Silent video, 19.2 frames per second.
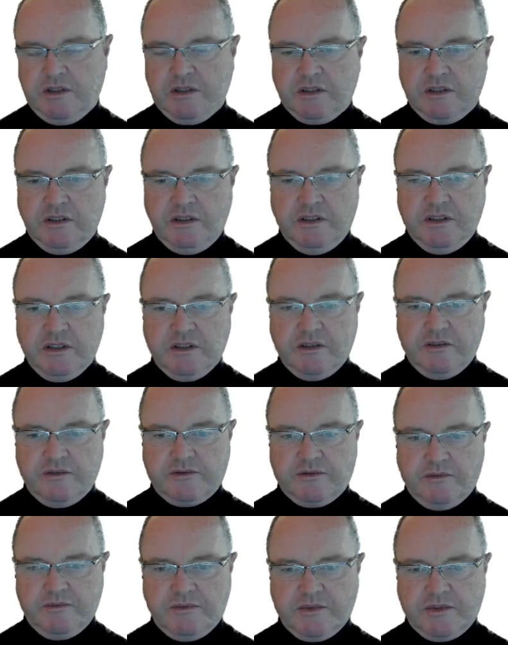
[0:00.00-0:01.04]
can go
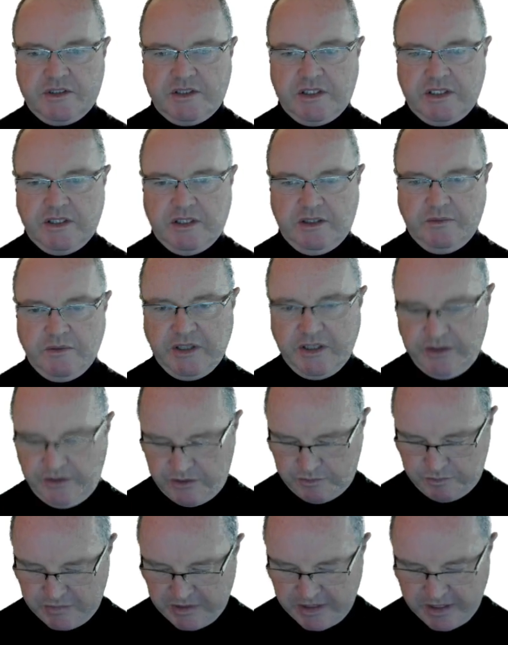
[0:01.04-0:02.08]
from, say, we can use
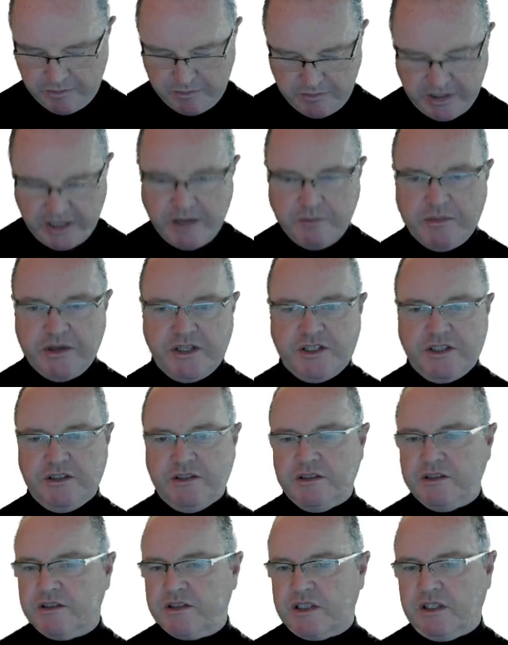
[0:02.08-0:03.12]
MIDI
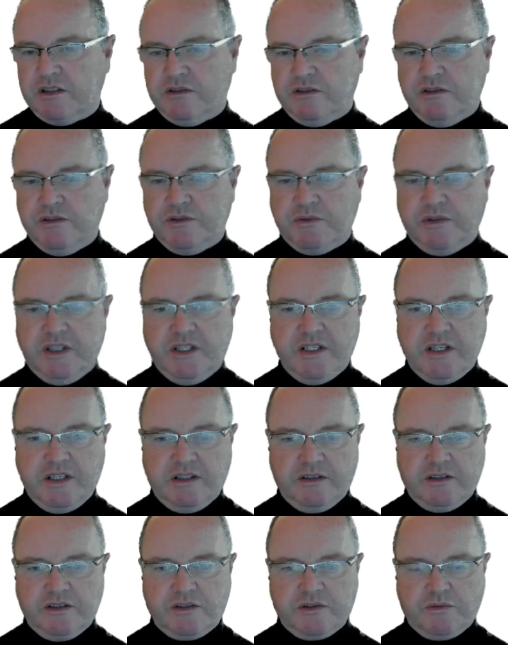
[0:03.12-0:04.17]
pitches, 120 down
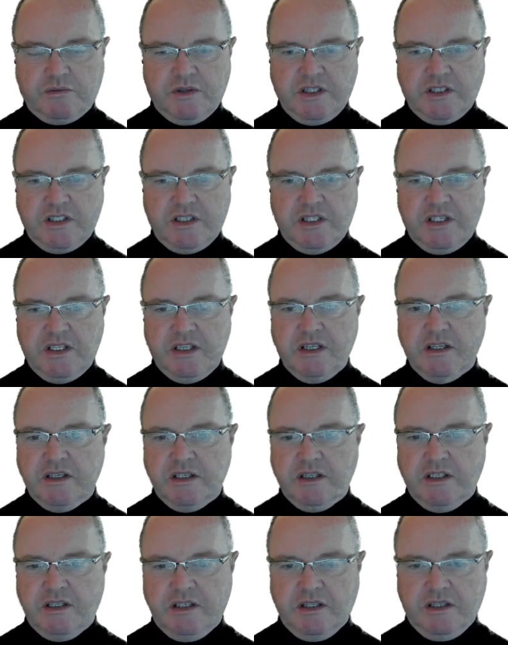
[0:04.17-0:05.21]
to 20.
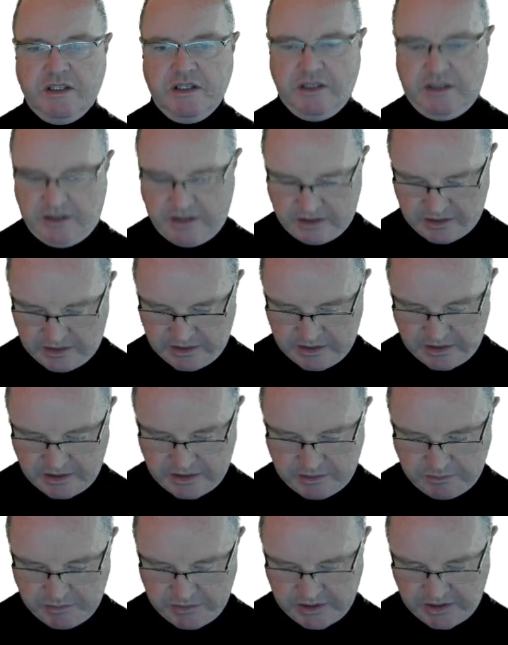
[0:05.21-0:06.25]
Doesn't need
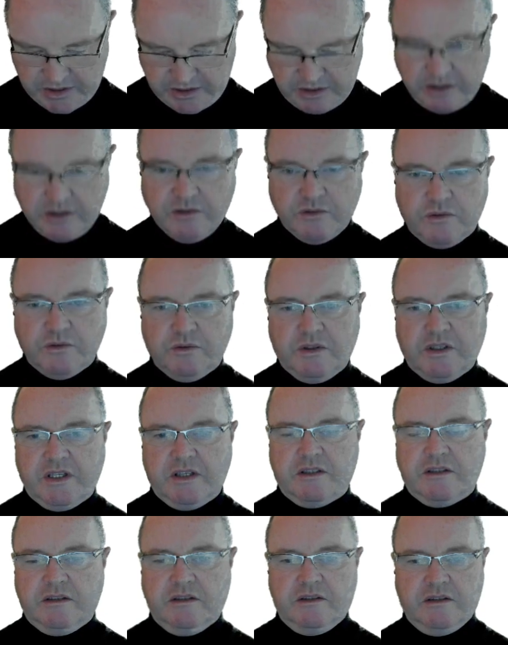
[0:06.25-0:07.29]
to be all that
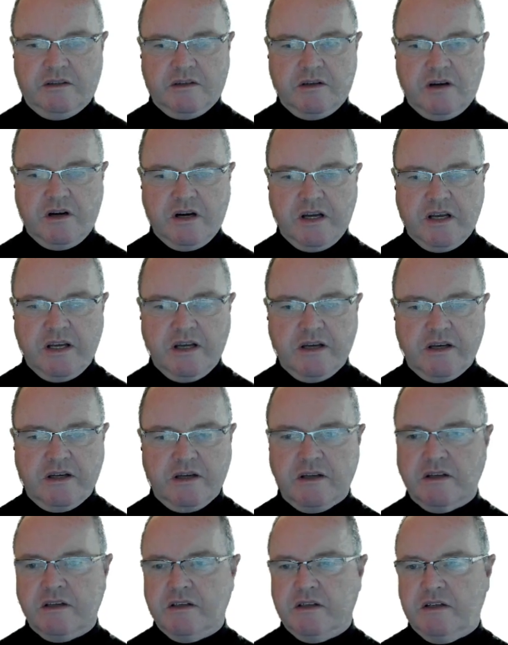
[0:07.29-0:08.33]
high,
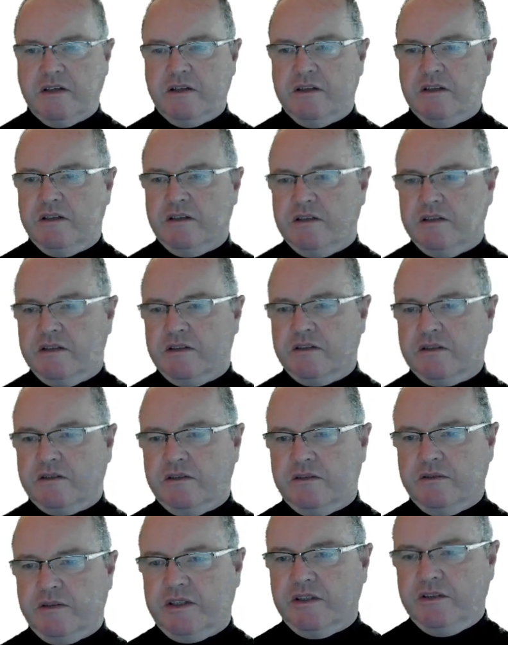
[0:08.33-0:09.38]
so
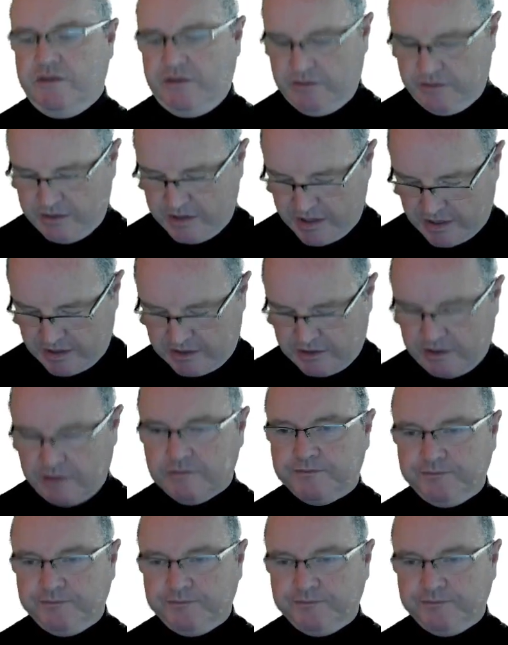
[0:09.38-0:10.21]
we can do that.